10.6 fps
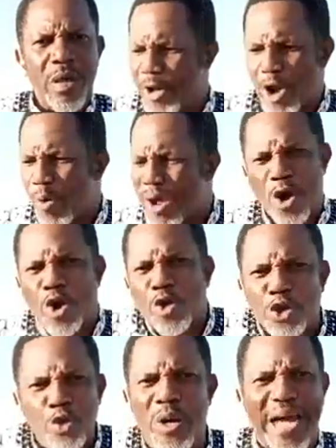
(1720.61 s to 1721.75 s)
Because we cannot
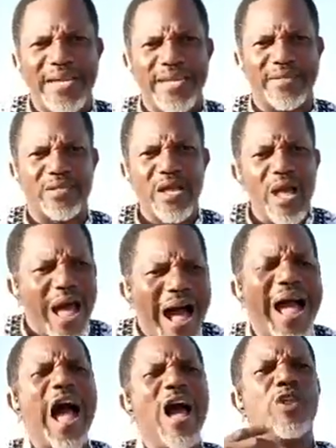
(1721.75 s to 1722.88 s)
continue like this.
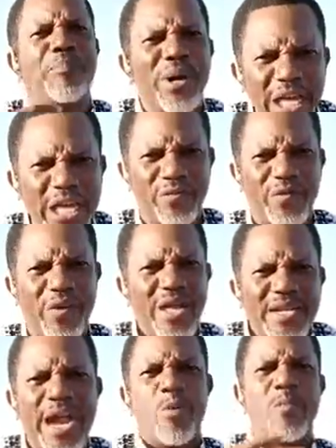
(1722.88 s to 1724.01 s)
I have the belief
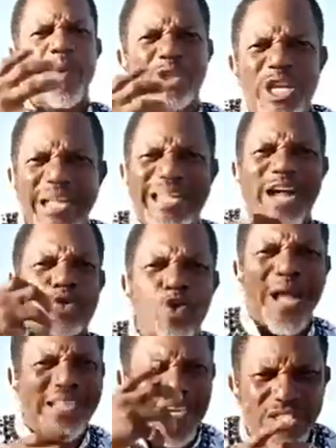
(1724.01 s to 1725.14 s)
that we must get our
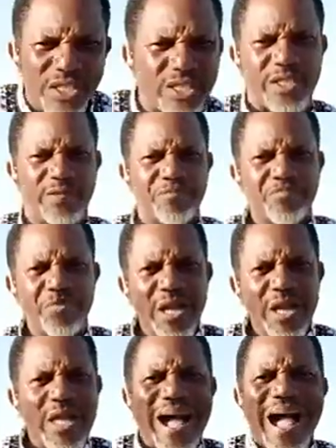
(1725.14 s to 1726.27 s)
true identity.
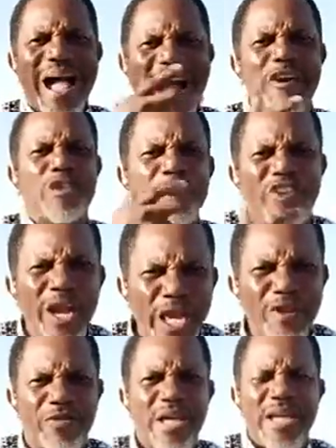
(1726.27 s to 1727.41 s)
I have the
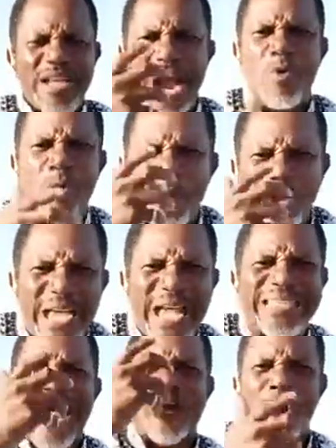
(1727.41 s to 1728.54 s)
belief that we must
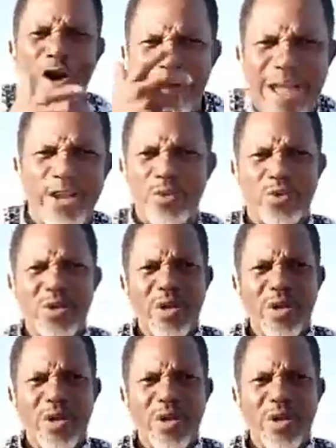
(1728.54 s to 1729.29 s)
get our core value.